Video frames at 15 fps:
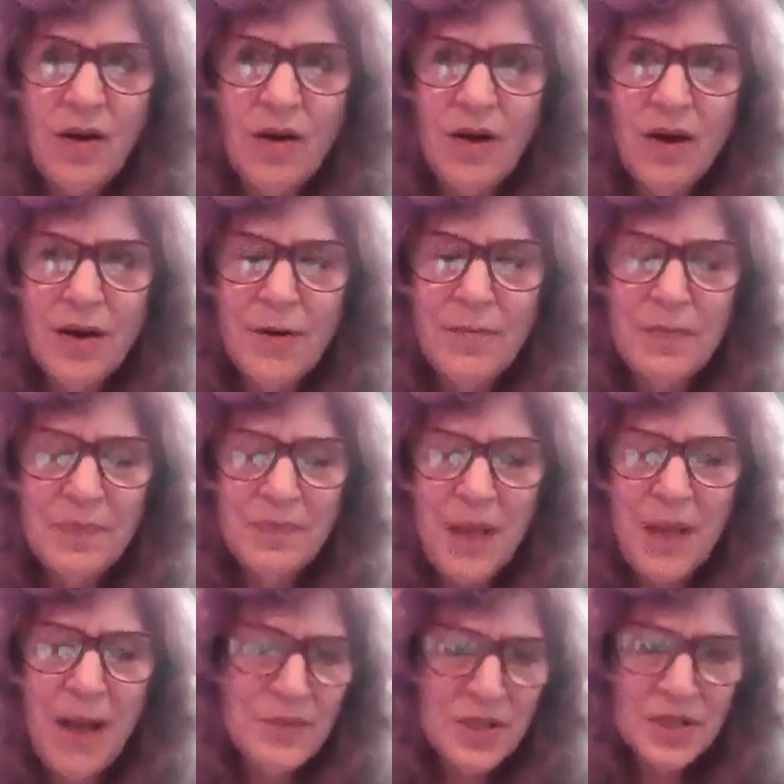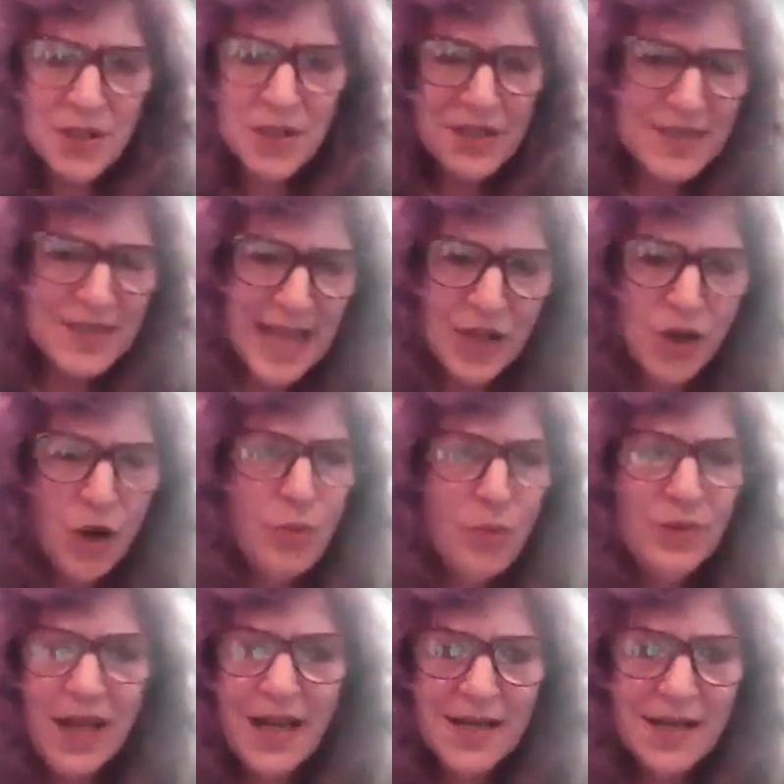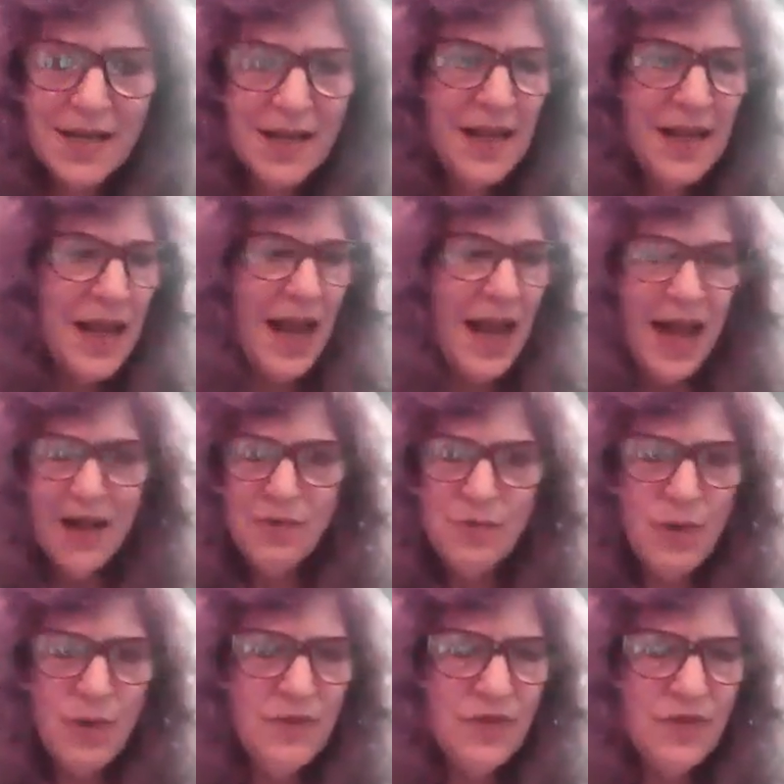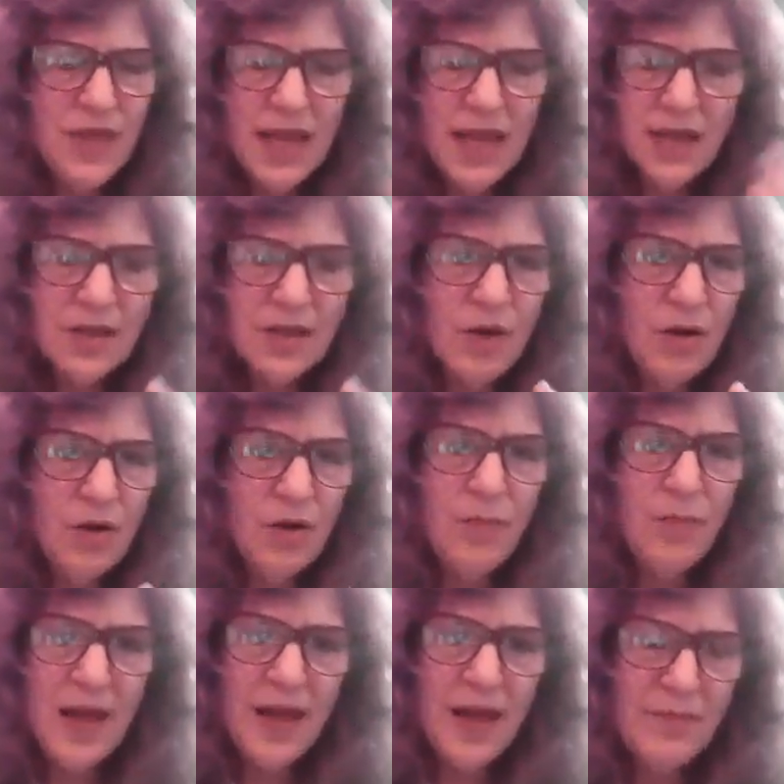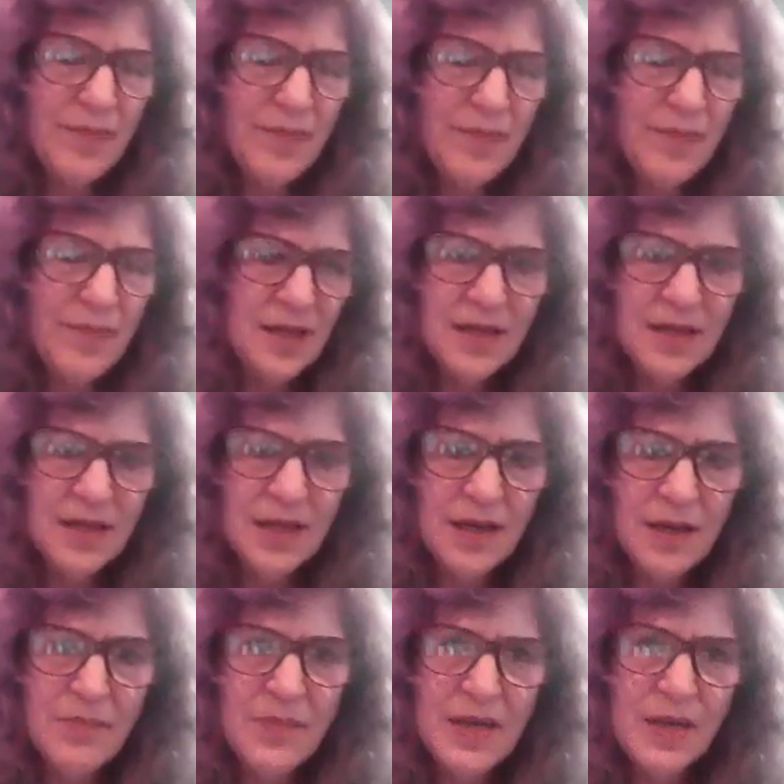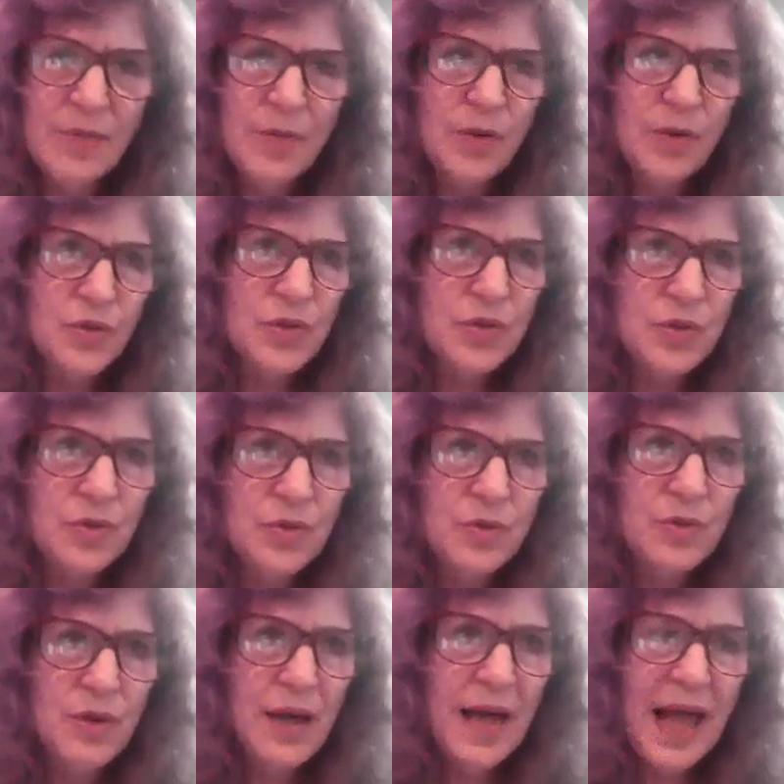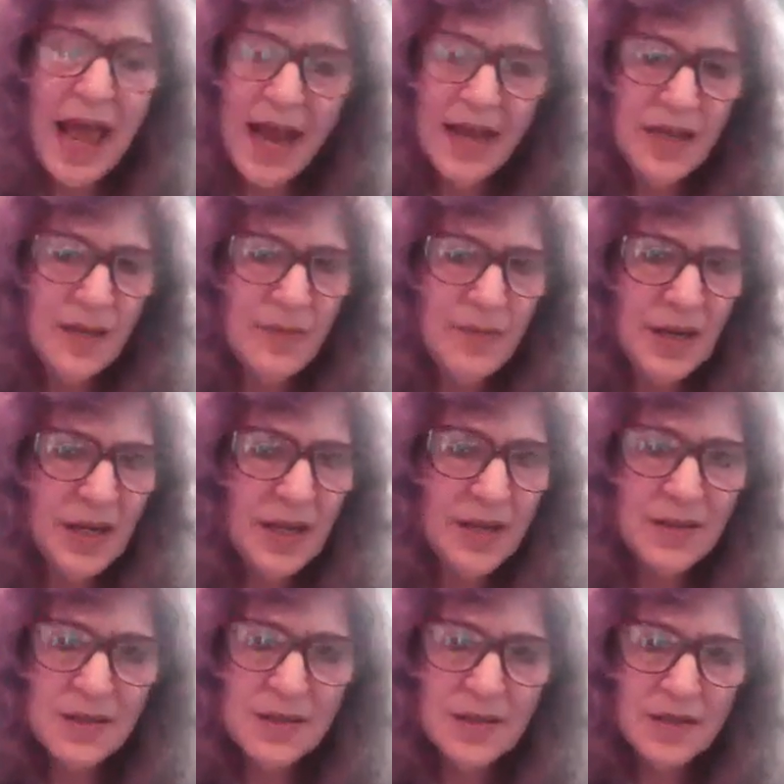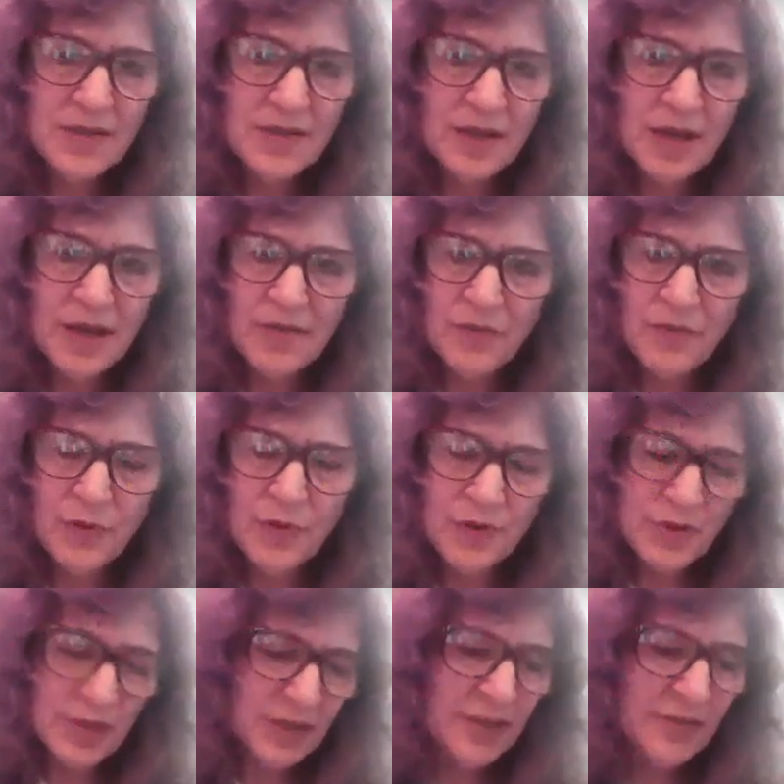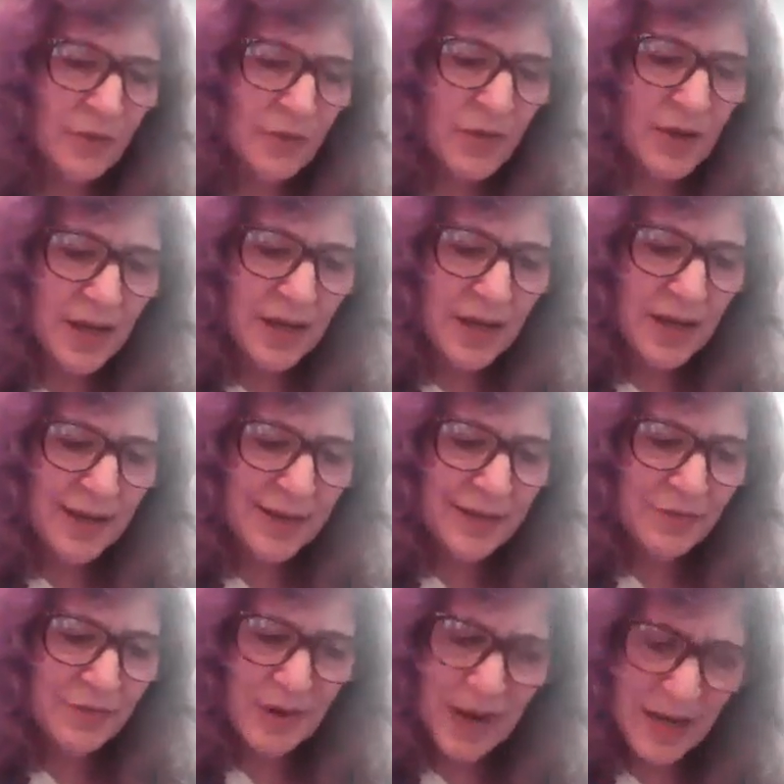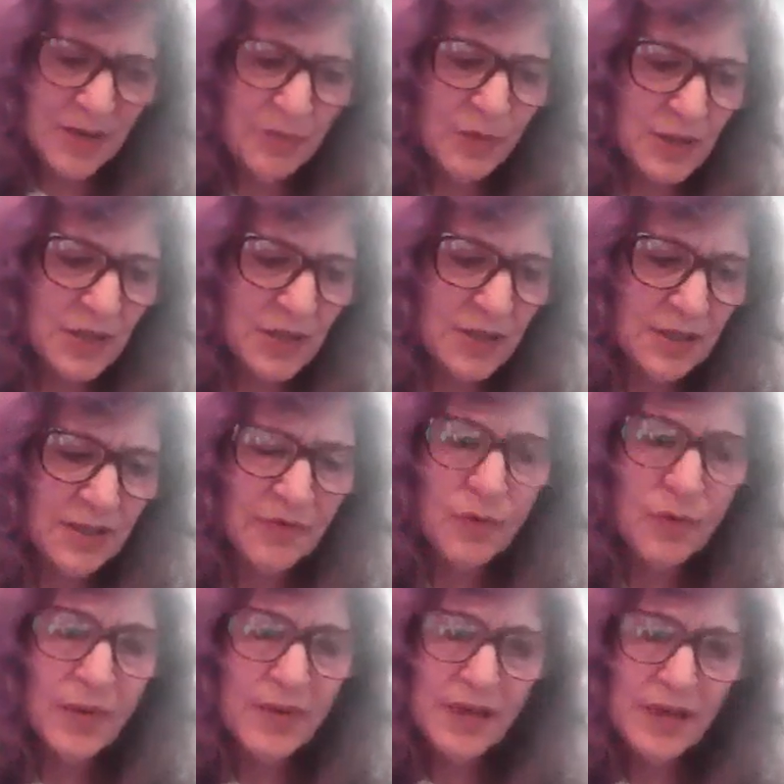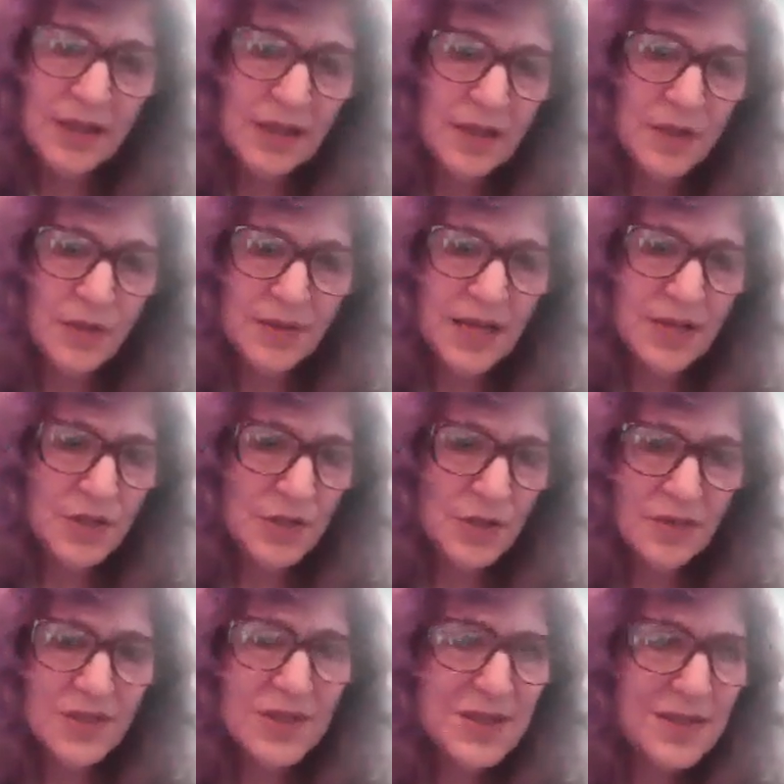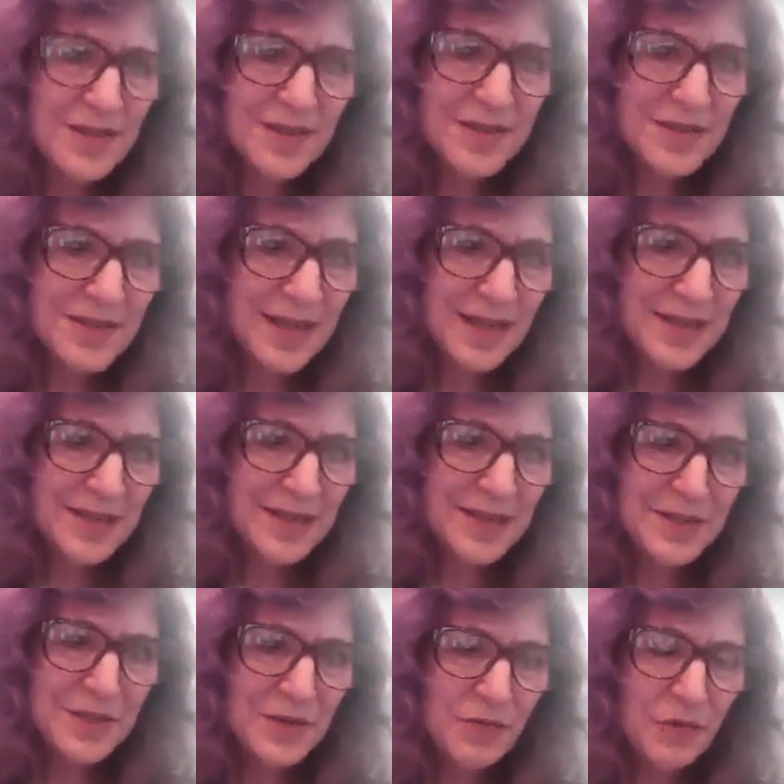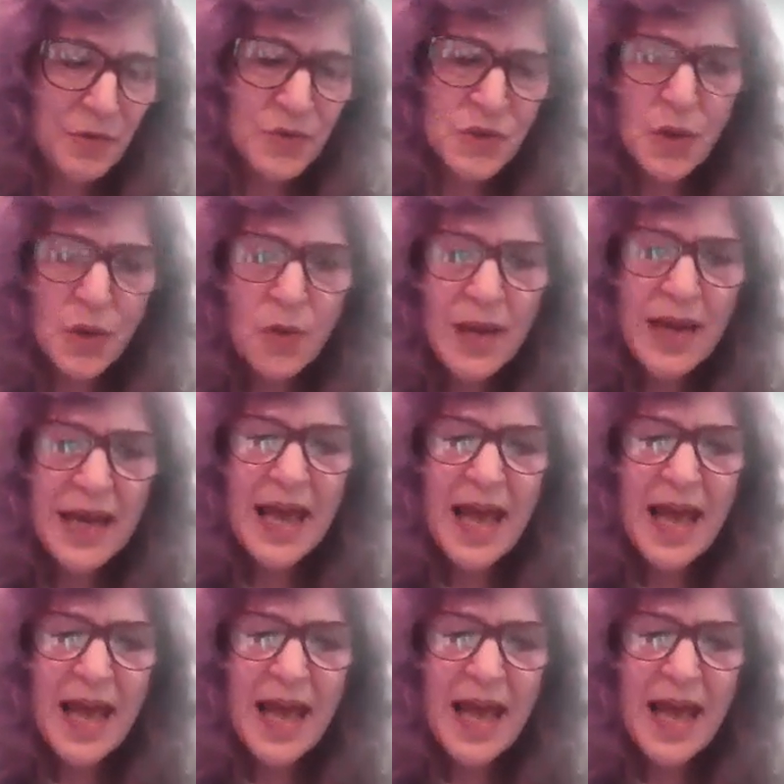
are, I'm just going to say COPE Light. And we've taken COPE and made it amenable to anybody's for their delivery, for anyone to deliver within an adult day service setting and so forth. So